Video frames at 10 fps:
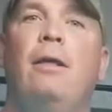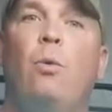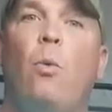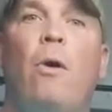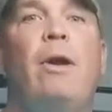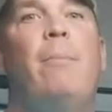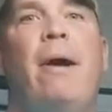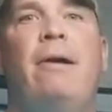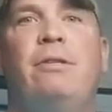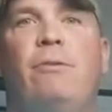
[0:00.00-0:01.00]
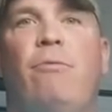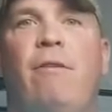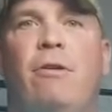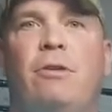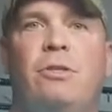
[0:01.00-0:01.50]
in the Warren and Barrington
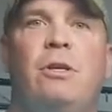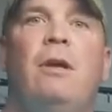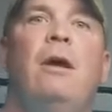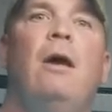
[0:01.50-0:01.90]
Rivers.